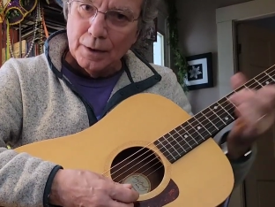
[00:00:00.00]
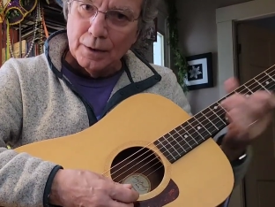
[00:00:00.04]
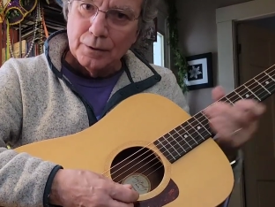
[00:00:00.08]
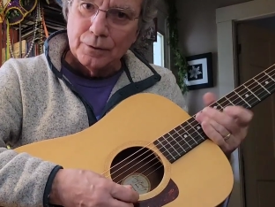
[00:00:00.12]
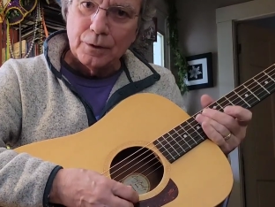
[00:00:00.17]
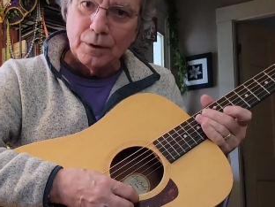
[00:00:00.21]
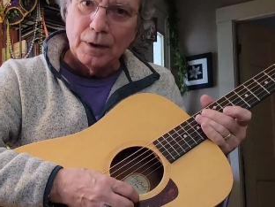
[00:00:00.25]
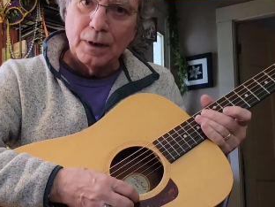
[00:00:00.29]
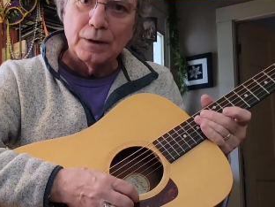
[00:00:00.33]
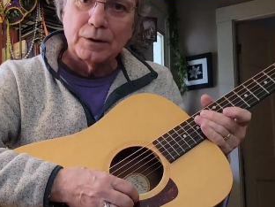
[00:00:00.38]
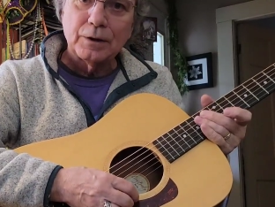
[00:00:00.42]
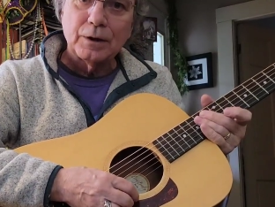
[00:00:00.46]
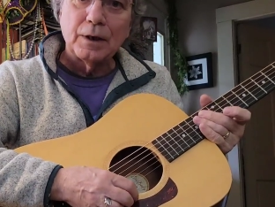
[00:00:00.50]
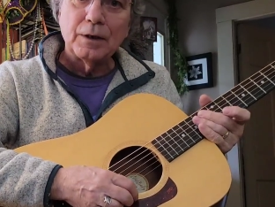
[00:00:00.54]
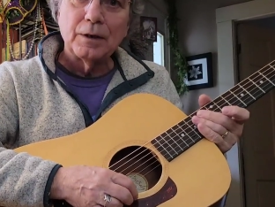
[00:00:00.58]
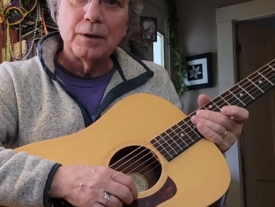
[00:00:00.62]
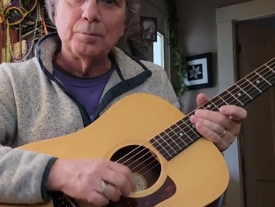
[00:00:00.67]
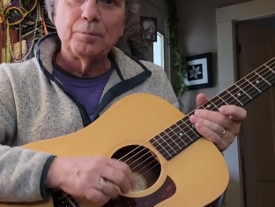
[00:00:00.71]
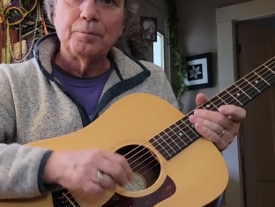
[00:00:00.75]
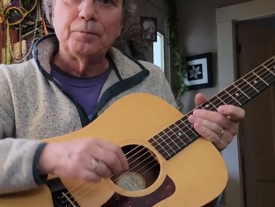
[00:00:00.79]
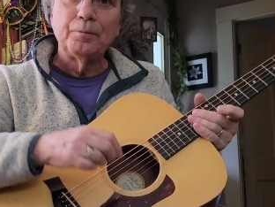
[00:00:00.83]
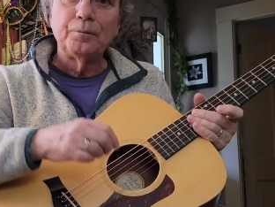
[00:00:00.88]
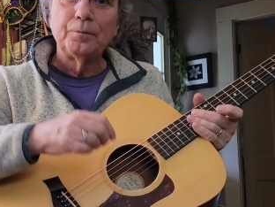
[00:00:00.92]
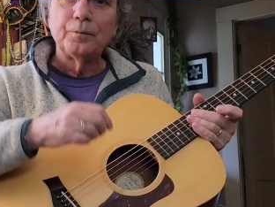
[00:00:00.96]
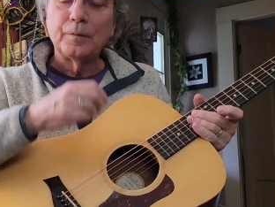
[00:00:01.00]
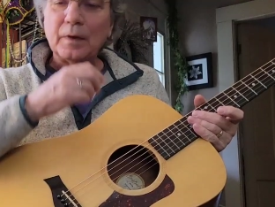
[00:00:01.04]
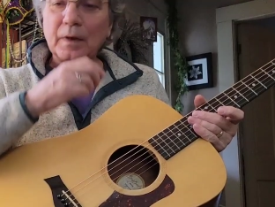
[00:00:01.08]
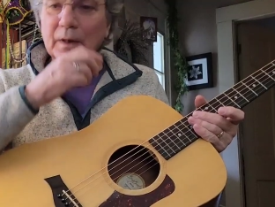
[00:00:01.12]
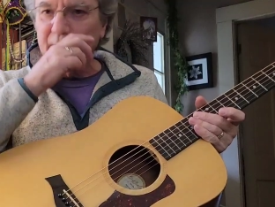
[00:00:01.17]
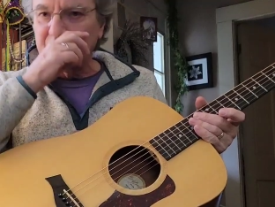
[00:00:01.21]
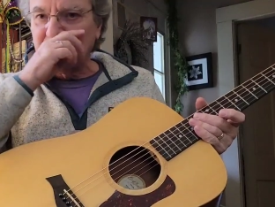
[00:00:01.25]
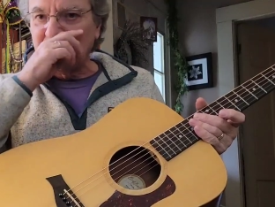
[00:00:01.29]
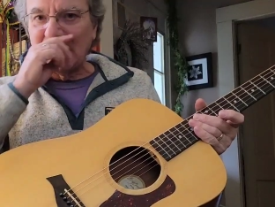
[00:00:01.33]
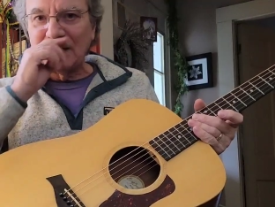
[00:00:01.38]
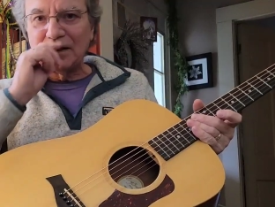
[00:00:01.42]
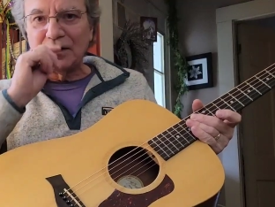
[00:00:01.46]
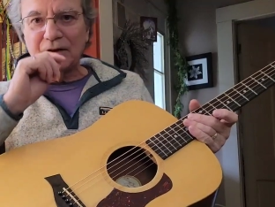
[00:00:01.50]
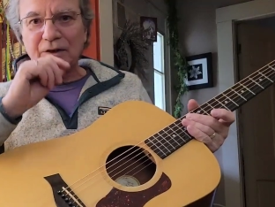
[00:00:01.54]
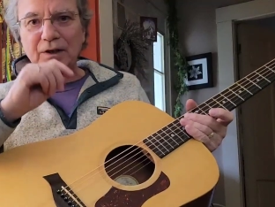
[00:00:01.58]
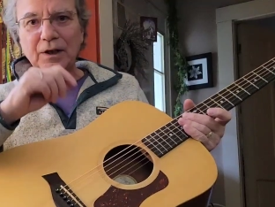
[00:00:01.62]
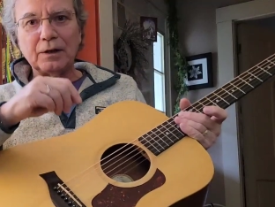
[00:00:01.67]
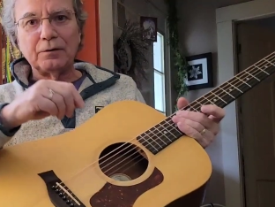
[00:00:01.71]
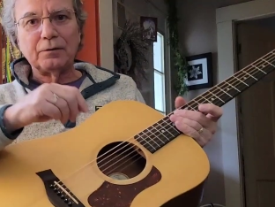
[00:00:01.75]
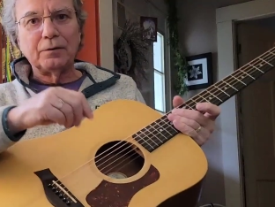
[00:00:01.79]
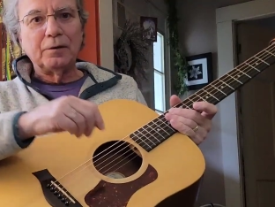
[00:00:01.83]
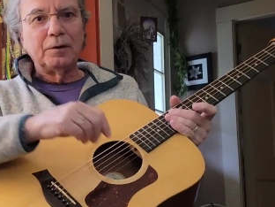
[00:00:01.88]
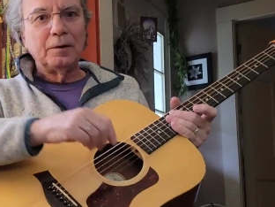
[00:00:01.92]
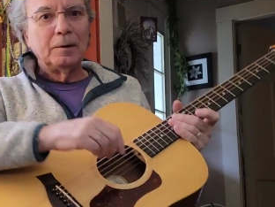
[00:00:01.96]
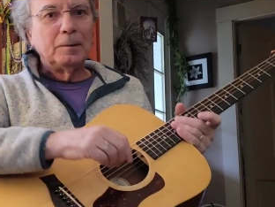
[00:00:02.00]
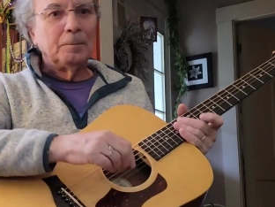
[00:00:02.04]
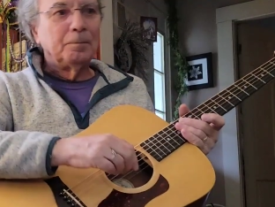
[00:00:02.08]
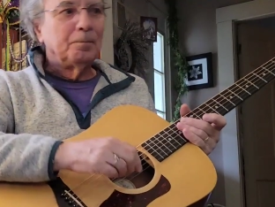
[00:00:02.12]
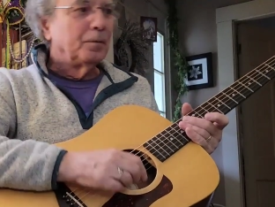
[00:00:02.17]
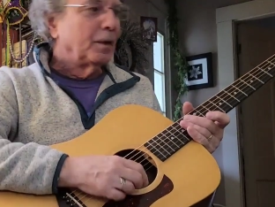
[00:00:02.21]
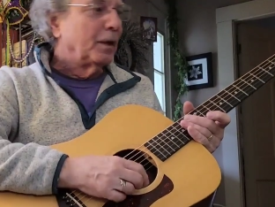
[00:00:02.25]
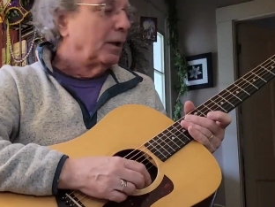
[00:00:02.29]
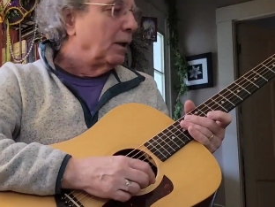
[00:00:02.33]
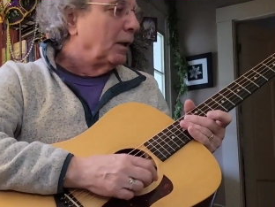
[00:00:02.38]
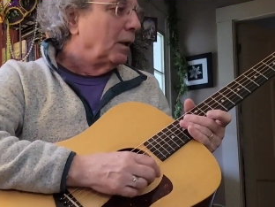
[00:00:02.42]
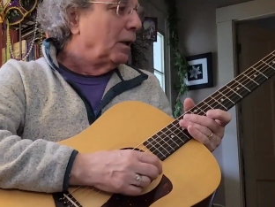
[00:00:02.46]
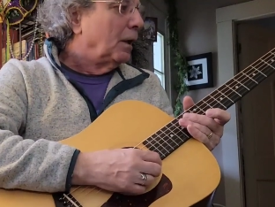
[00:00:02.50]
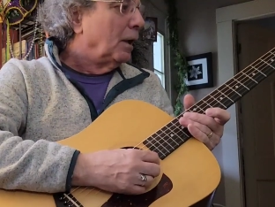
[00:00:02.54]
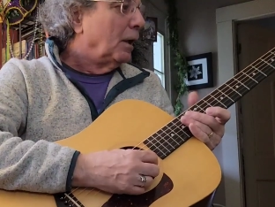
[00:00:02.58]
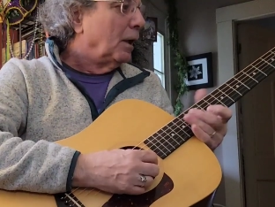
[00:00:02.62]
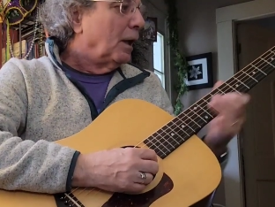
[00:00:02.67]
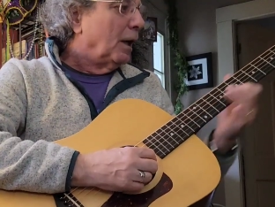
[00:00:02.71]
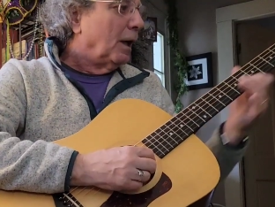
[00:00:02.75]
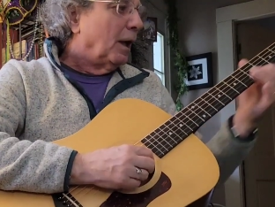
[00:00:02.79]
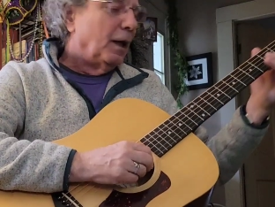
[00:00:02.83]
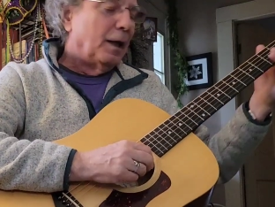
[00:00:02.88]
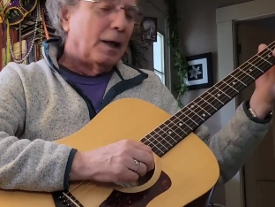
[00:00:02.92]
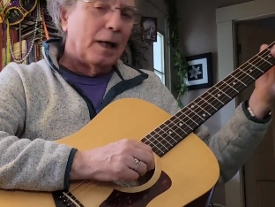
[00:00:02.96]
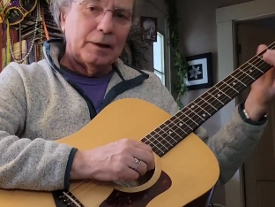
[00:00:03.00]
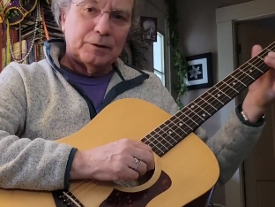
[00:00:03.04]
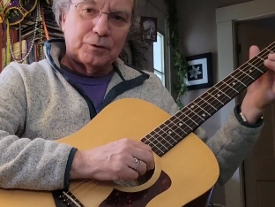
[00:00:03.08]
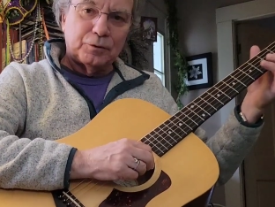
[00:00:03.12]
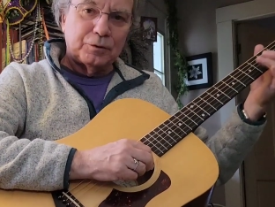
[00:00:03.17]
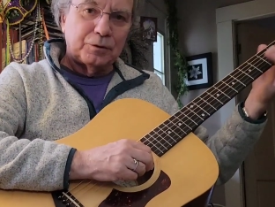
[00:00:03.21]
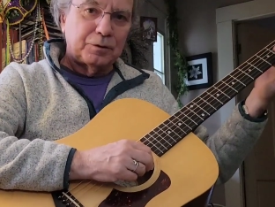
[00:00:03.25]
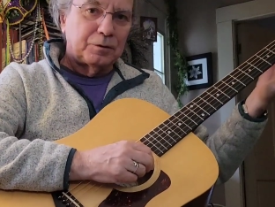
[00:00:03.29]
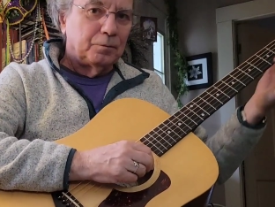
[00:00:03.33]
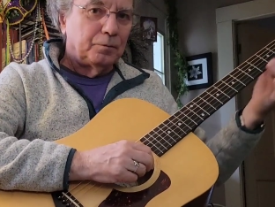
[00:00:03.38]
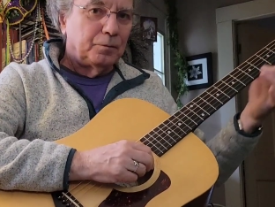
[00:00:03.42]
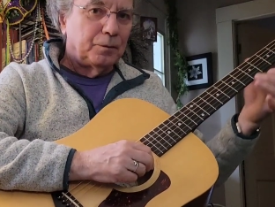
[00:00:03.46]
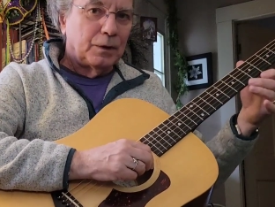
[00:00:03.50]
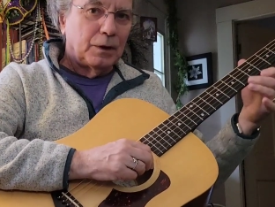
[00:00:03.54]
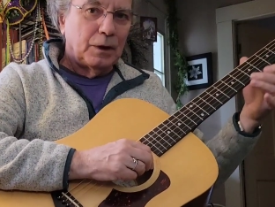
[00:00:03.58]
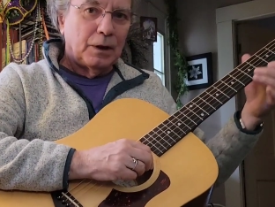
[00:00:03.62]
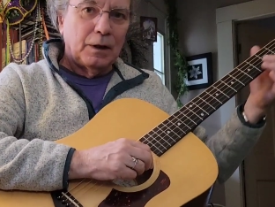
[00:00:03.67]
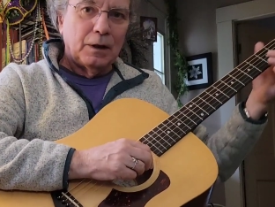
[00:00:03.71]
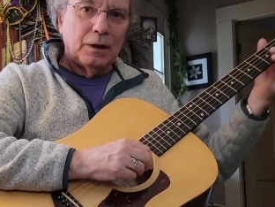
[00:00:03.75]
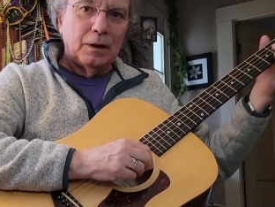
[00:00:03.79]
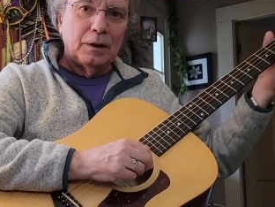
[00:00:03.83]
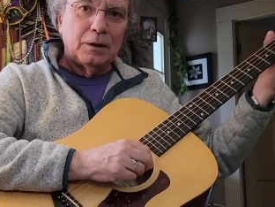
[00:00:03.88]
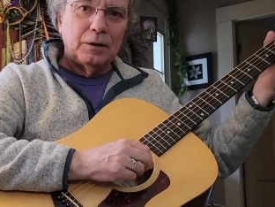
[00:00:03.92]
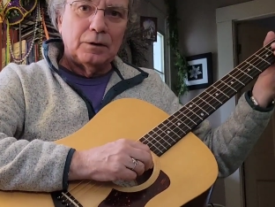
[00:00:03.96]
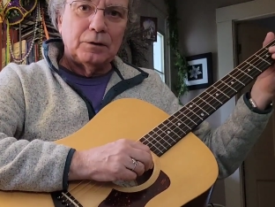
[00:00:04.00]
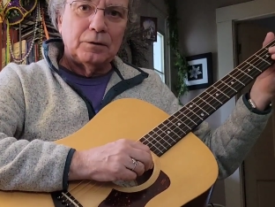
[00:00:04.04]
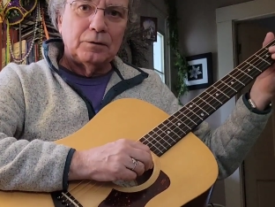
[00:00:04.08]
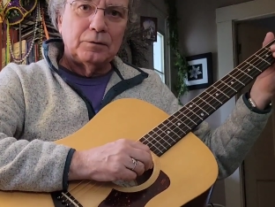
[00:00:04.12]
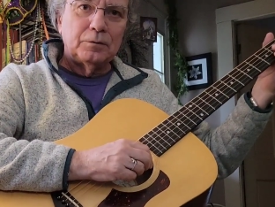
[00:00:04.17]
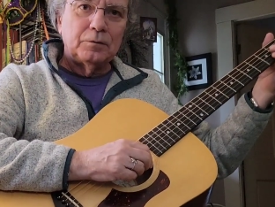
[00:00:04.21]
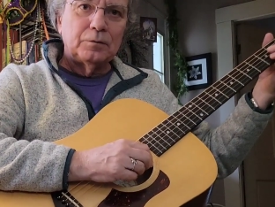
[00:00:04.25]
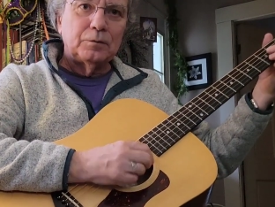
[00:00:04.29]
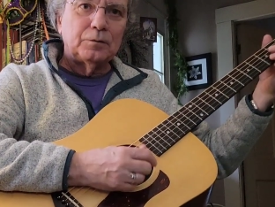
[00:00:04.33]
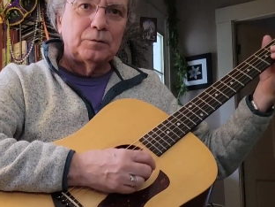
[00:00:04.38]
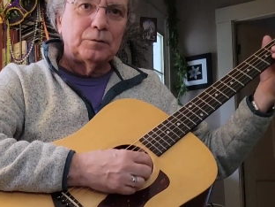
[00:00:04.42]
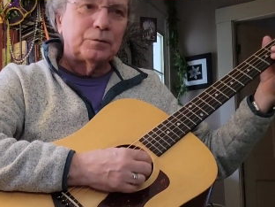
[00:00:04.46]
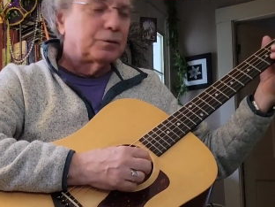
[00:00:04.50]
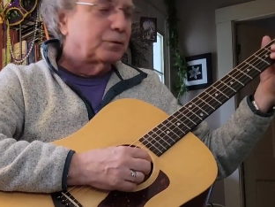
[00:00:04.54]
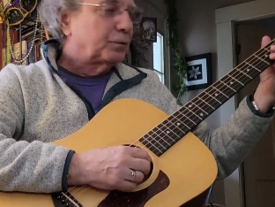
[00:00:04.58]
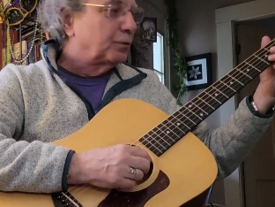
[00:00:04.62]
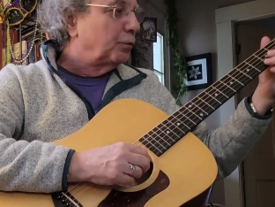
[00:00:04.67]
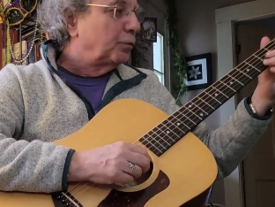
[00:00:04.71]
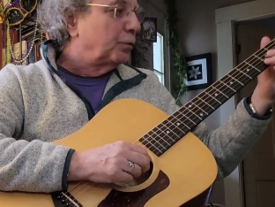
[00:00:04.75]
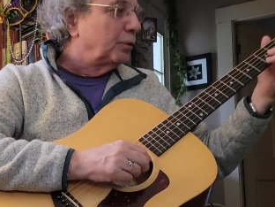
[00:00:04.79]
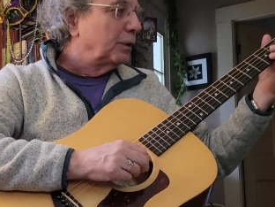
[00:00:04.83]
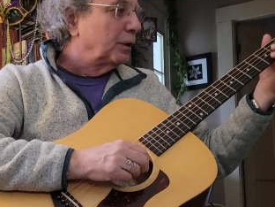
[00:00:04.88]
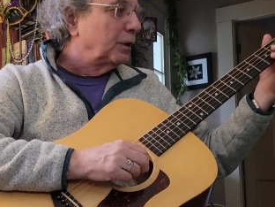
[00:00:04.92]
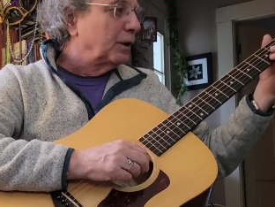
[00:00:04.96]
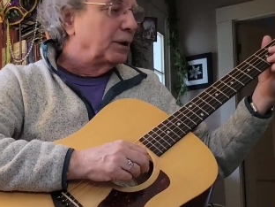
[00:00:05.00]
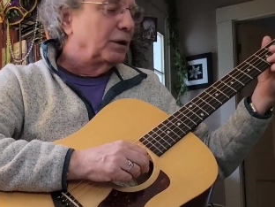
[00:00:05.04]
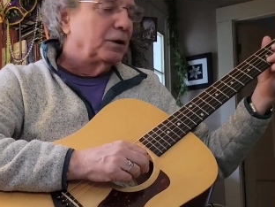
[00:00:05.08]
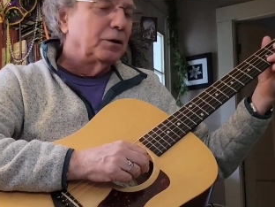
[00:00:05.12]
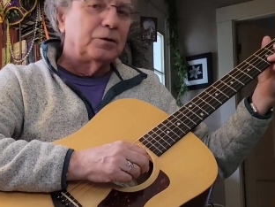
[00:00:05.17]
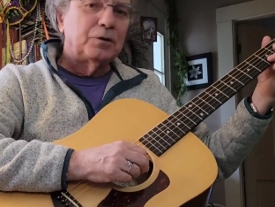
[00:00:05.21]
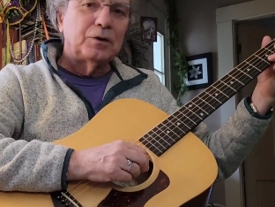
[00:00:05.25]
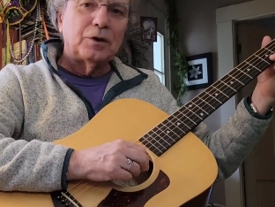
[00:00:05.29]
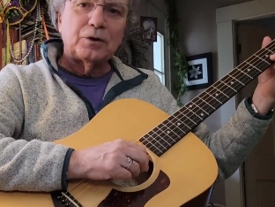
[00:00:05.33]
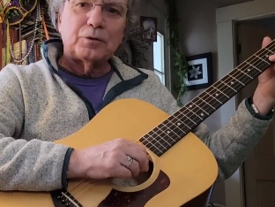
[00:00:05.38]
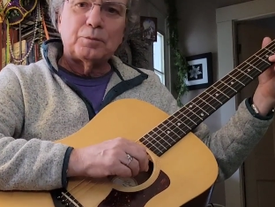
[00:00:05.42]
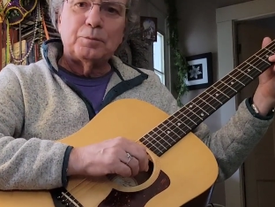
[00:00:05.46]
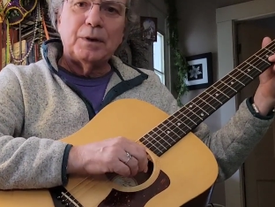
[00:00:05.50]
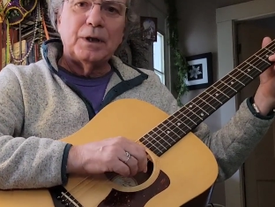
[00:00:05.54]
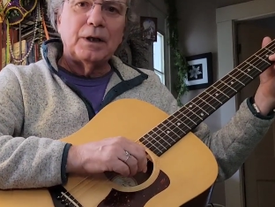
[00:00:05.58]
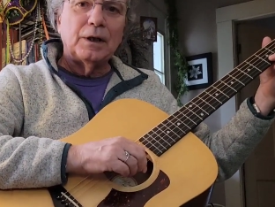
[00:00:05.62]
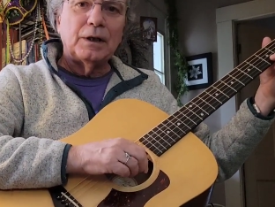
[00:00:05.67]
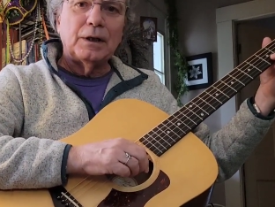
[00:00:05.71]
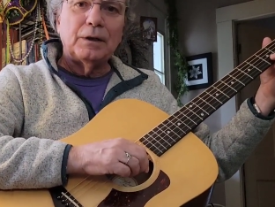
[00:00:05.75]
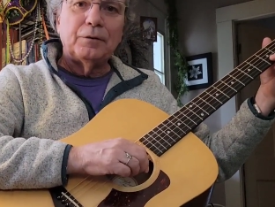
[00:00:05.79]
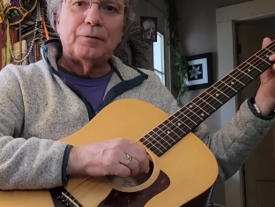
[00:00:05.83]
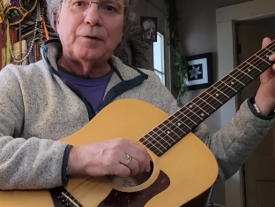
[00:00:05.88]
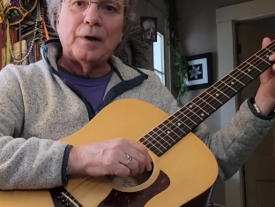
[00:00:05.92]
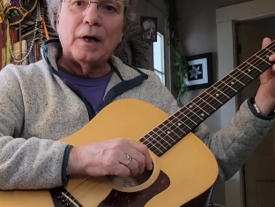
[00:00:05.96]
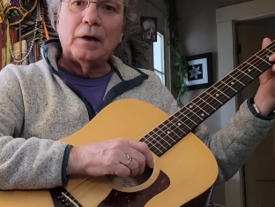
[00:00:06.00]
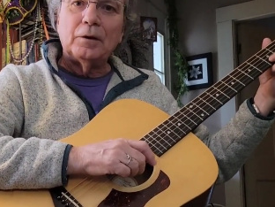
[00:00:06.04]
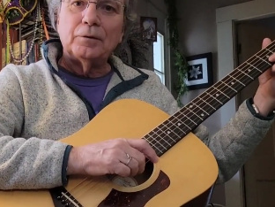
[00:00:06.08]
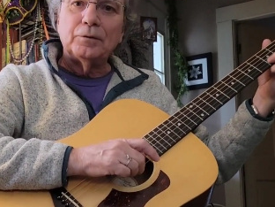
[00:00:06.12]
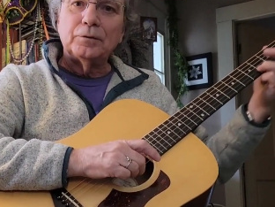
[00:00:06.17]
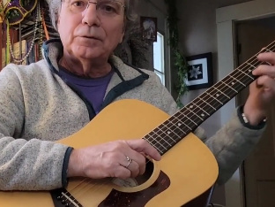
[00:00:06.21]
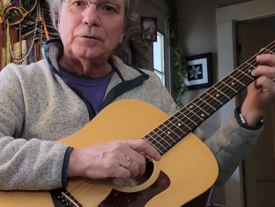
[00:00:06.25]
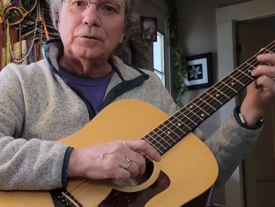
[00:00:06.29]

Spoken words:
So that's how you get that stuff. And that's, really just barely felt.